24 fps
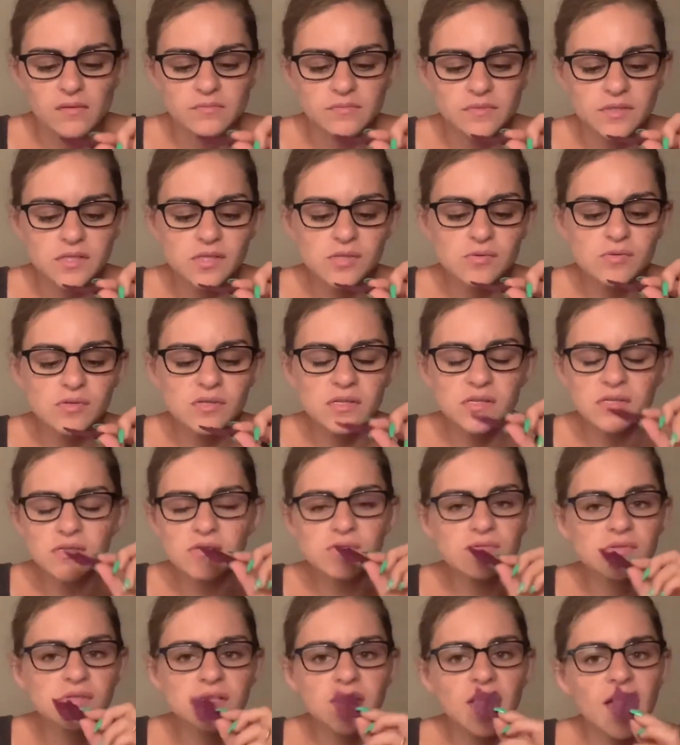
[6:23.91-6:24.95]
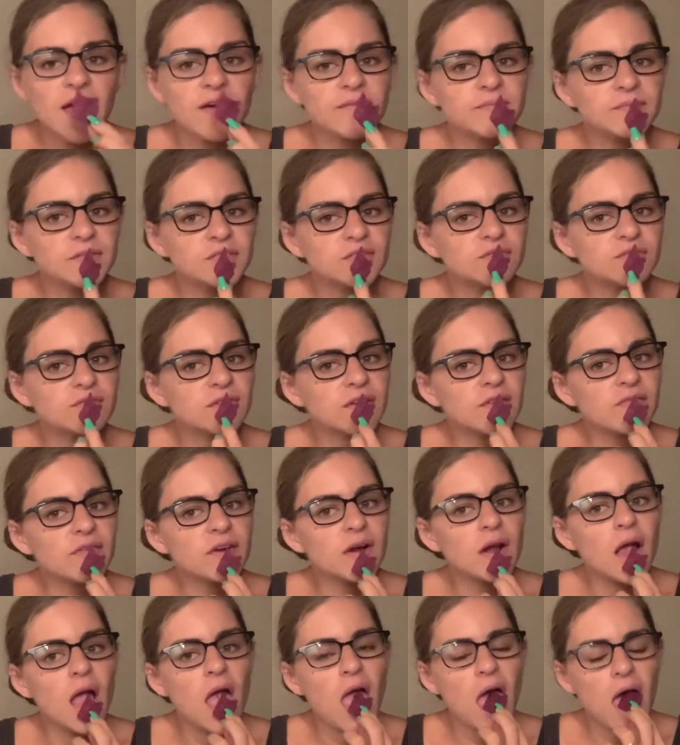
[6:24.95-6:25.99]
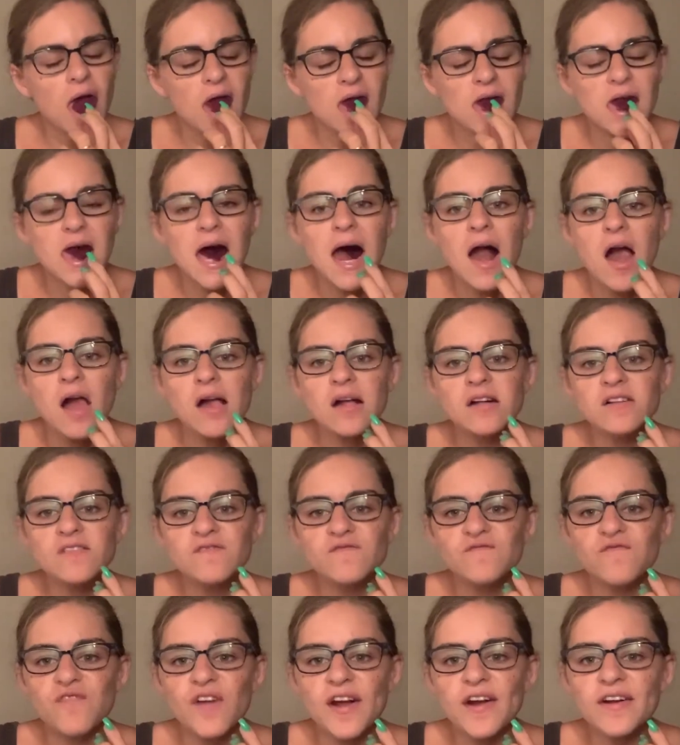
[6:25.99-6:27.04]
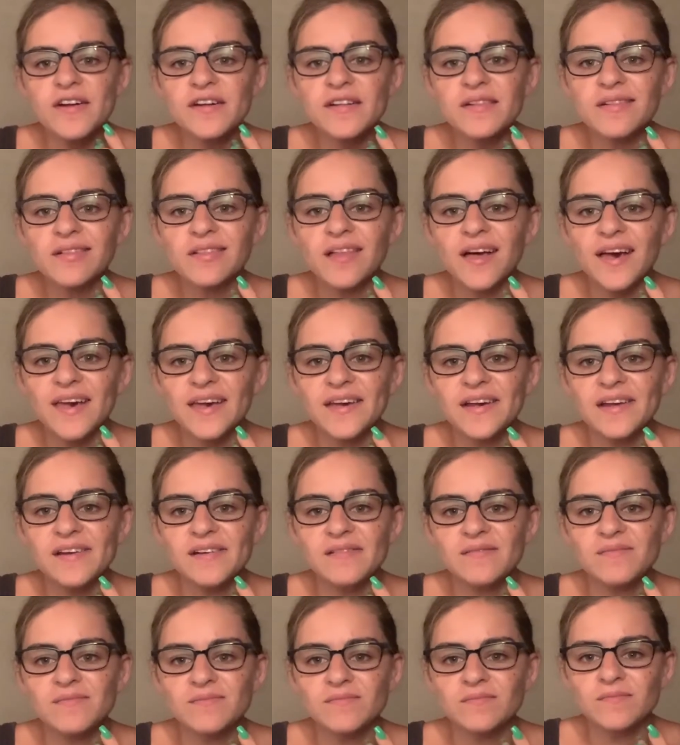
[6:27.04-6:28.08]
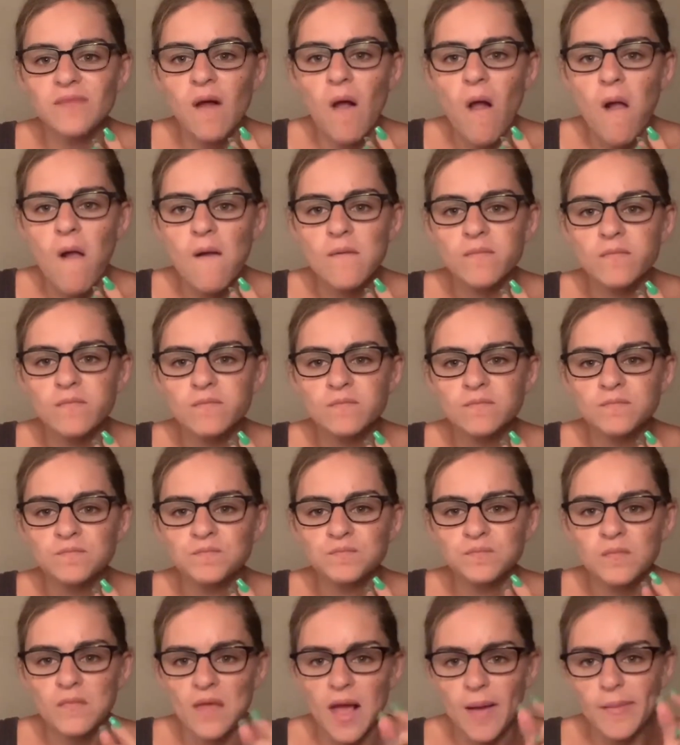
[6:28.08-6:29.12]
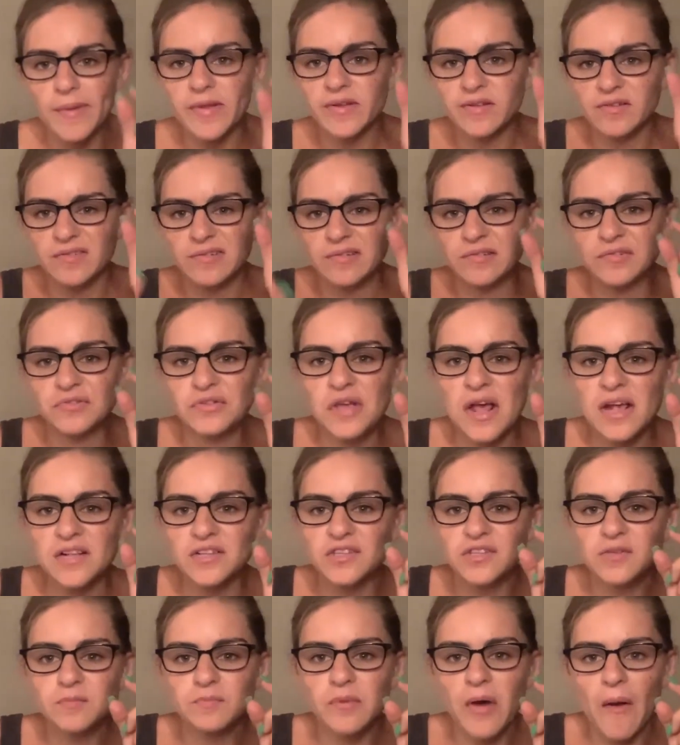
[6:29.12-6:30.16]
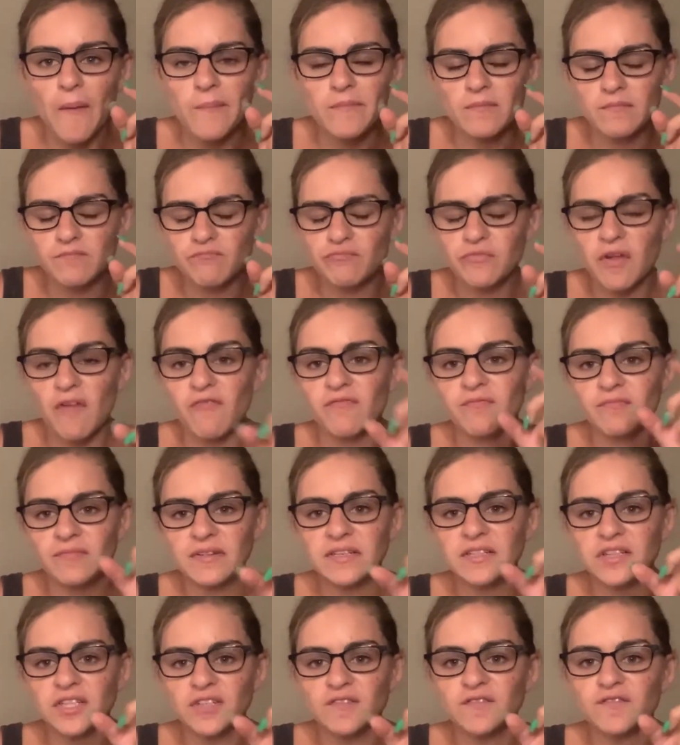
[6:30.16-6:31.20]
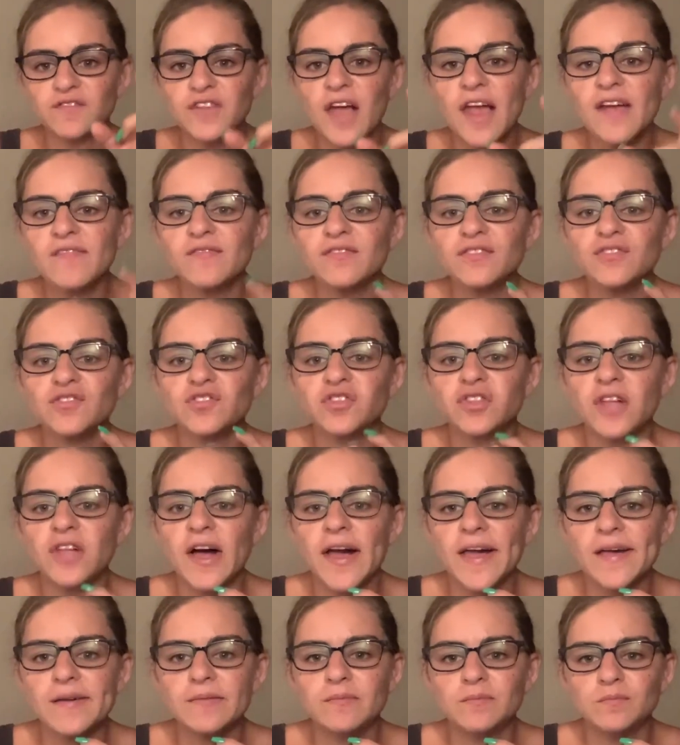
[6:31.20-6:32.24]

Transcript: This one doesn't really have much flavor. It's very light. I mean, dense, but the flavor is light.